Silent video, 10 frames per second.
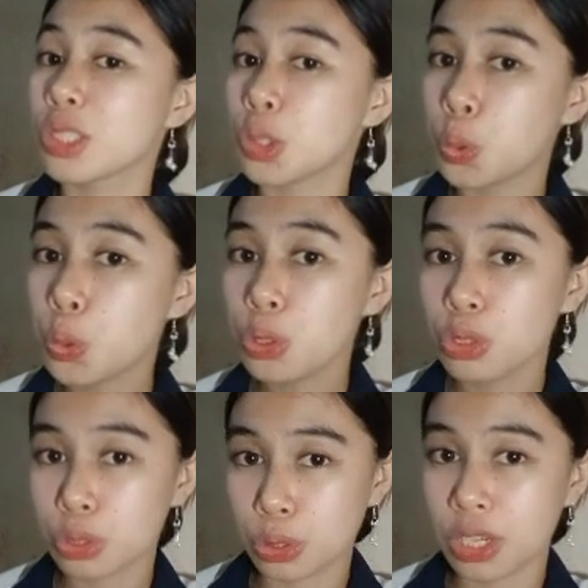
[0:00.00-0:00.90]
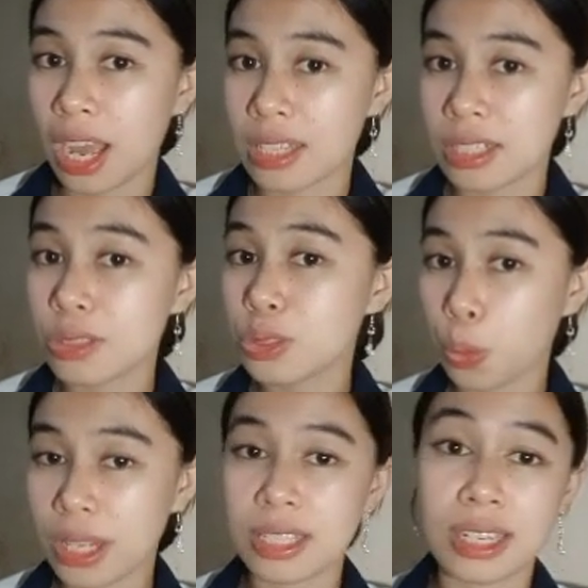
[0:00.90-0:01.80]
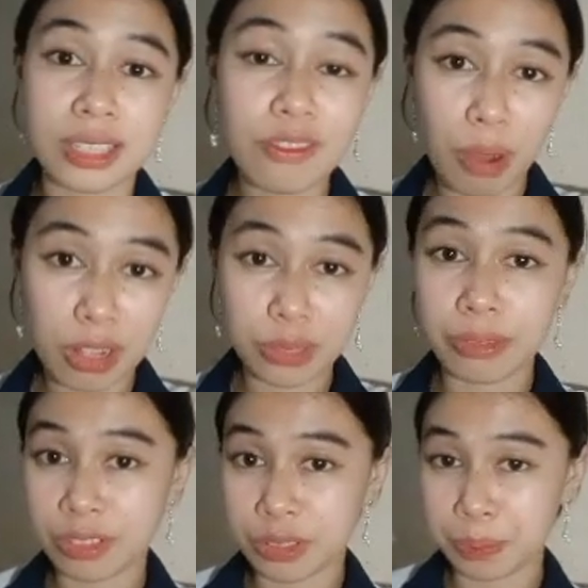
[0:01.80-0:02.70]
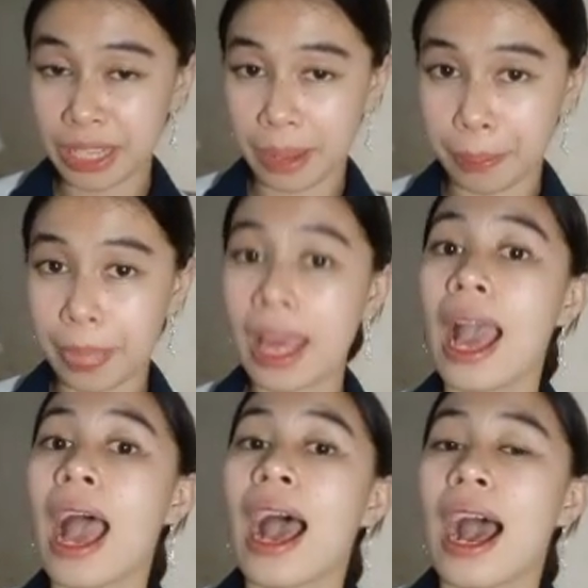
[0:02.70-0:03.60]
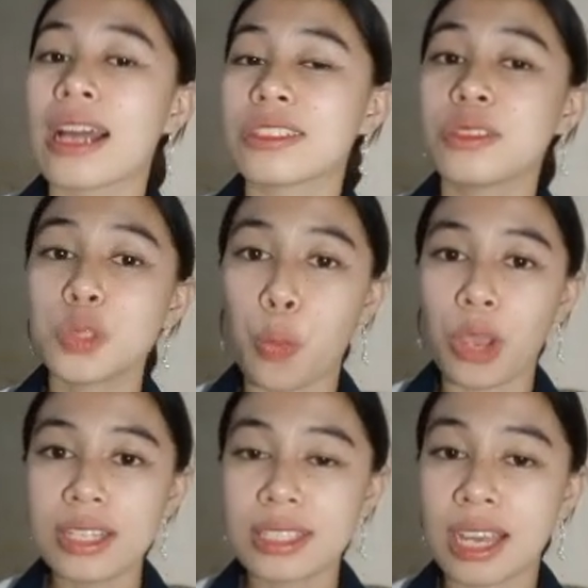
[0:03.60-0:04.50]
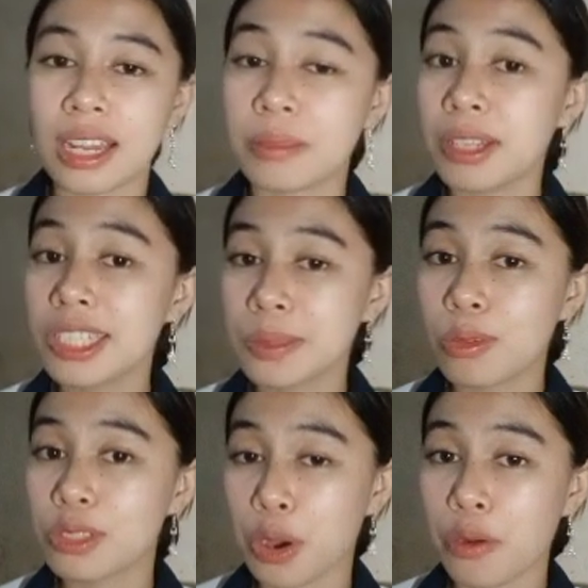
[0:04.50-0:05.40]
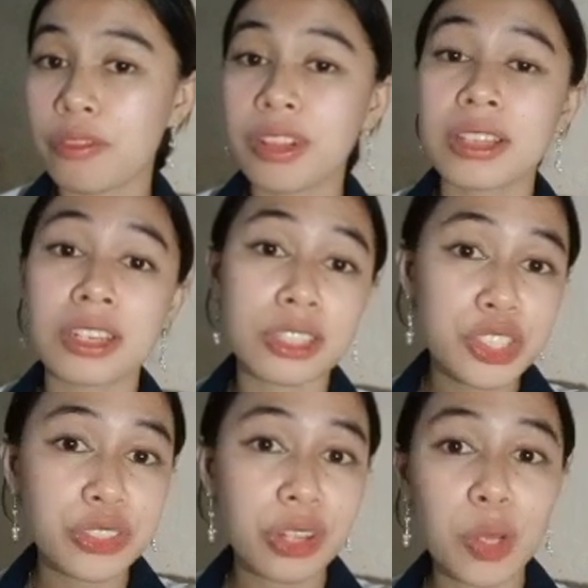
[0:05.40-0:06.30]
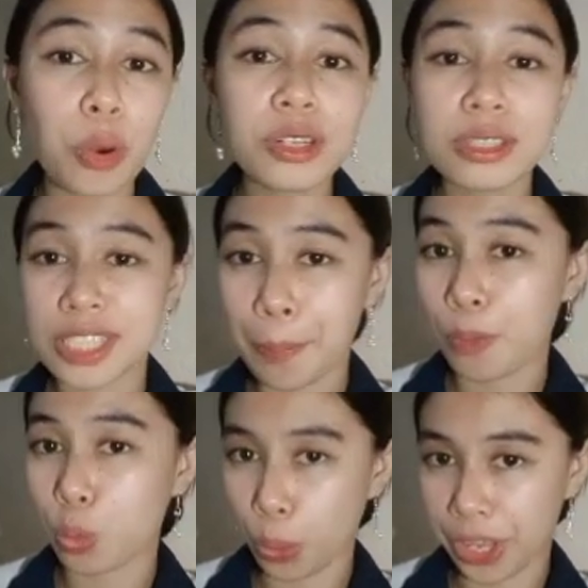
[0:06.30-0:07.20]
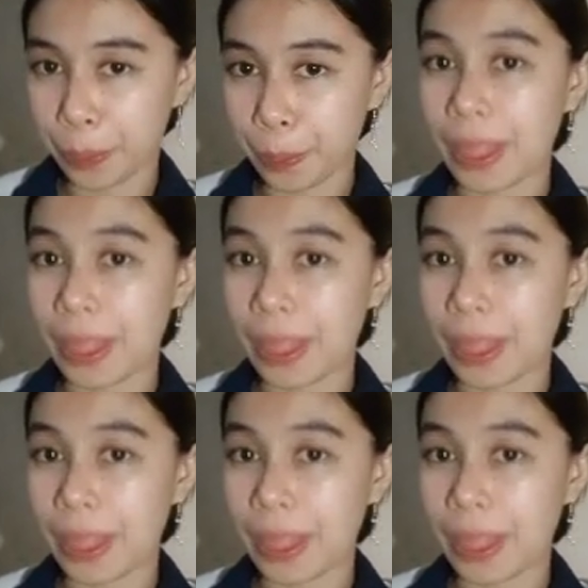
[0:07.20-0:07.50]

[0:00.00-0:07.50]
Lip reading: is do store hazardous waste in a safe manner before pickup. Hazardous waste cannot be disposed of in a traditional or simple way.